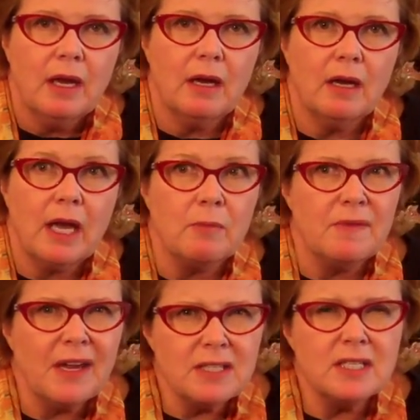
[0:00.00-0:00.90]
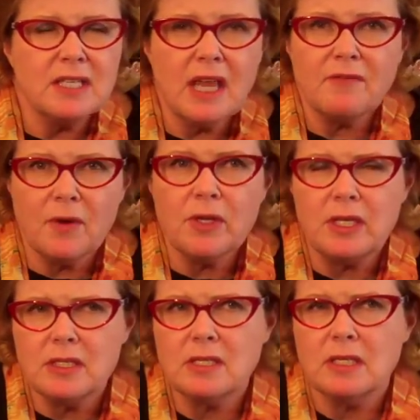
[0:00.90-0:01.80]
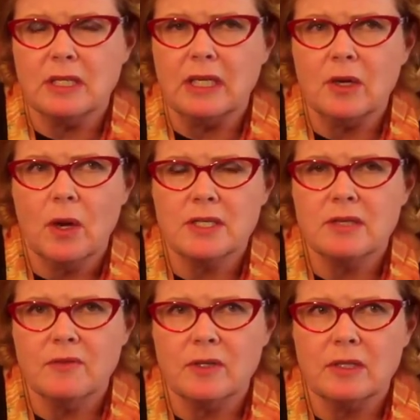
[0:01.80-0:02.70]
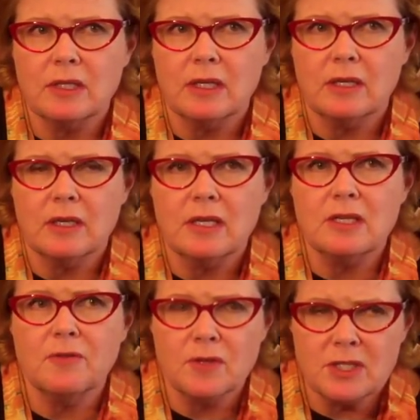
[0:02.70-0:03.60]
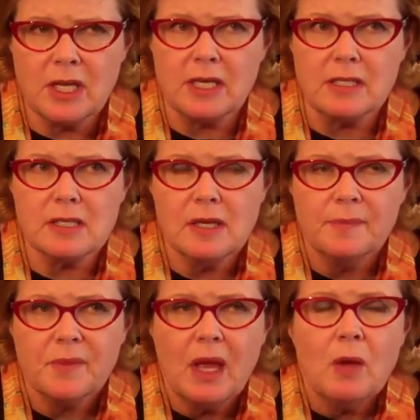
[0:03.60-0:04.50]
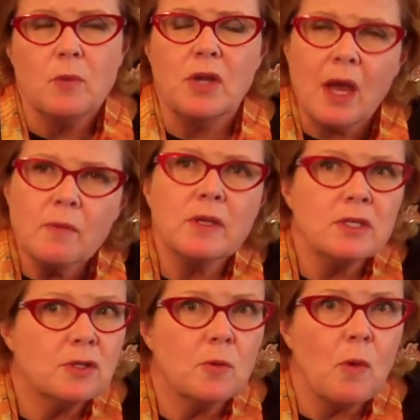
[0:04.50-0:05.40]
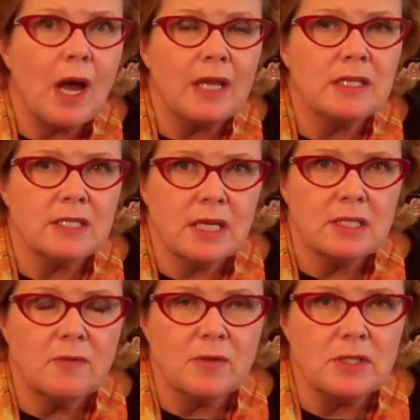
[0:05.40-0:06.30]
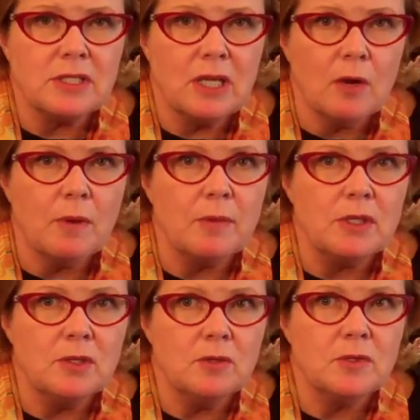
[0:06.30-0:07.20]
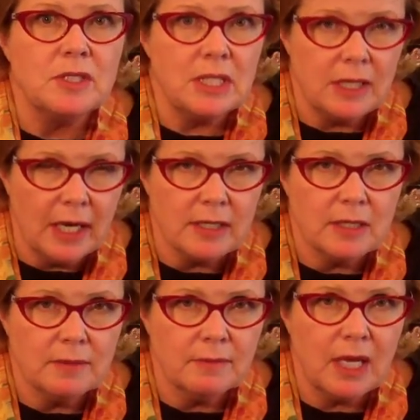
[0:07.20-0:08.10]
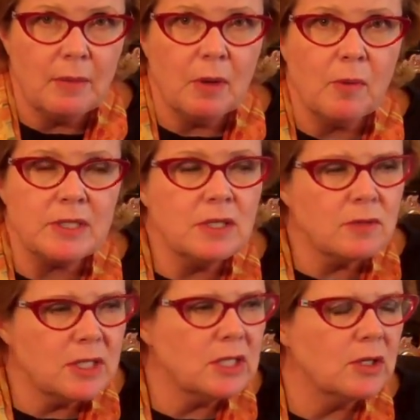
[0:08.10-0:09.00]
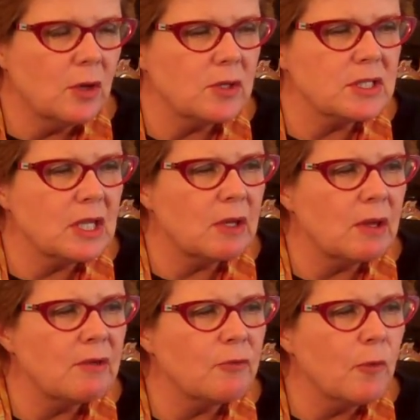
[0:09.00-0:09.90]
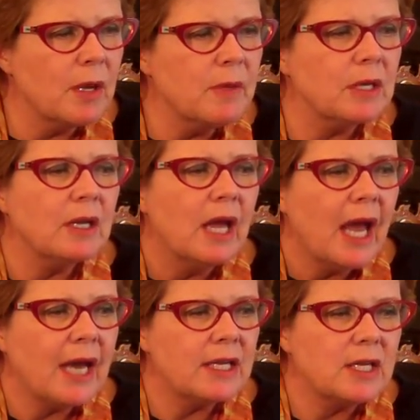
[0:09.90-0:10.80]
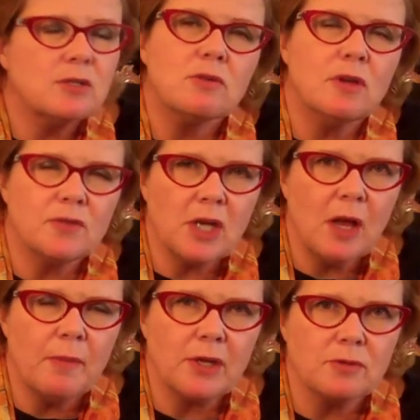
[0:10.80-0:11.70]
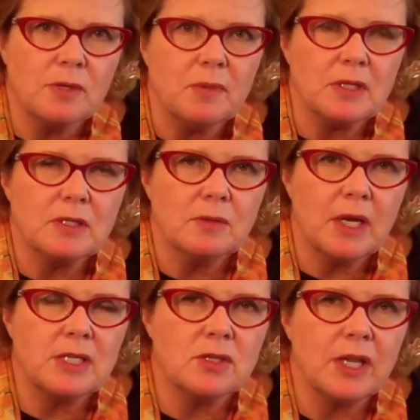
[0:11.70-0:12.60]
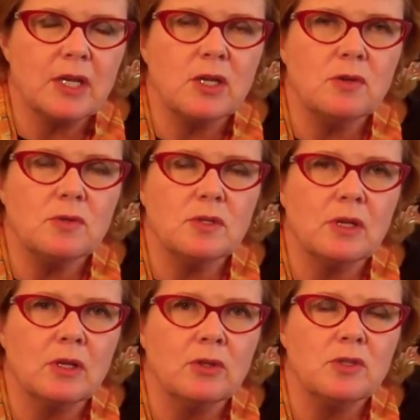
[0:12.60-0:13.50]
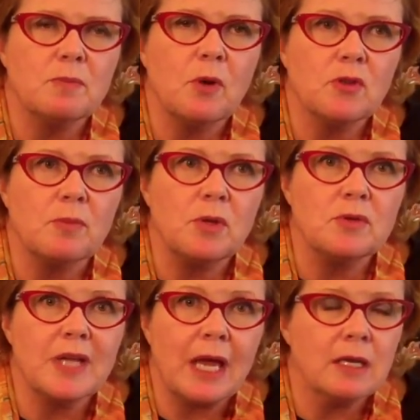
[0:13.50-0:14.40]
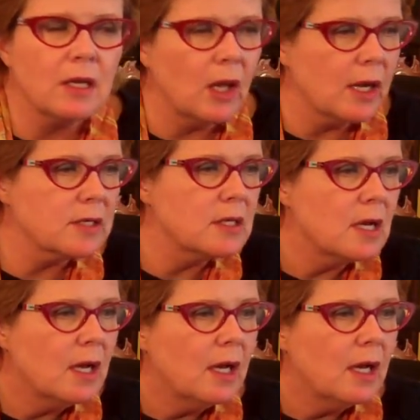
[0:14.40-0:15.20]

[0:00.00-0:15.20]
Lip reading: And we've actually seen that fairly consistently across different studies. We're not really sure why the sex difference is there, but we do see that. Okay, but what's interesting to notice, if women had a history of child maltreatment, okay, so that includes both abuse and neglect,